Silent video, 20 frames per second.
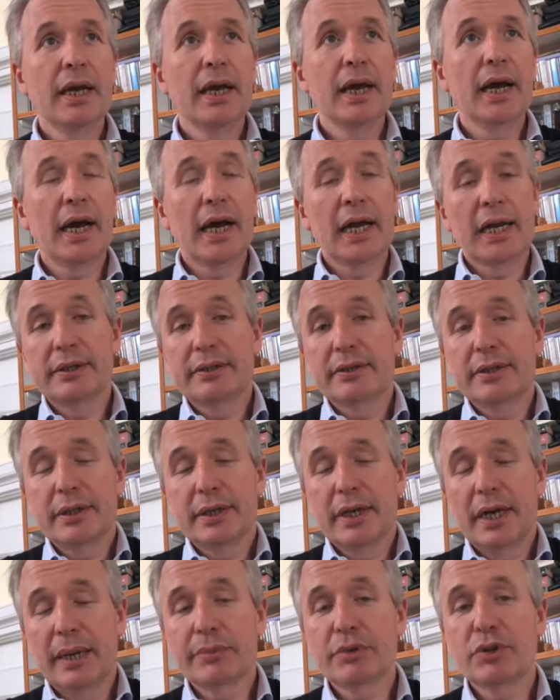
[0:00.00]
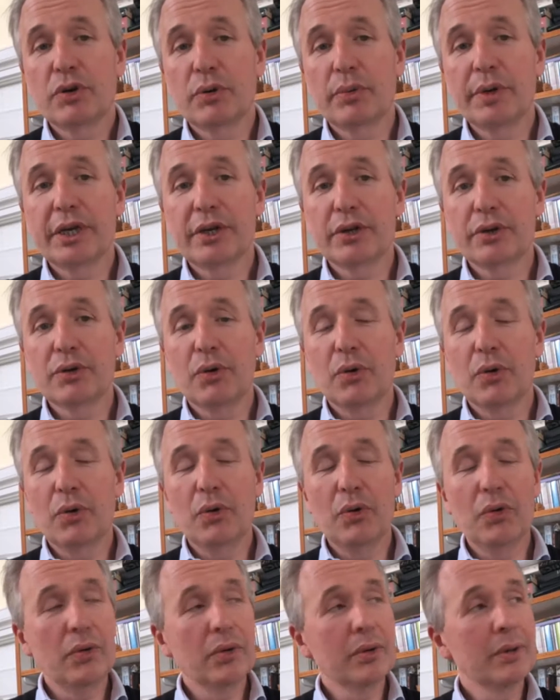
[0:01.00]
And I'm sure we can
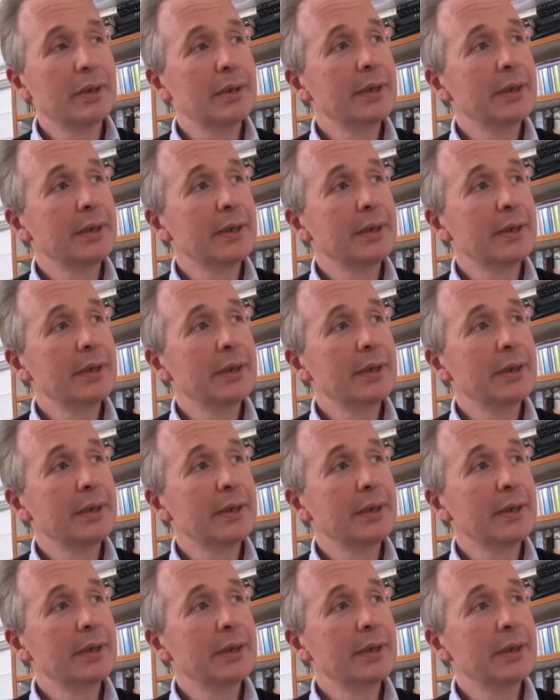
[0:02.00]
all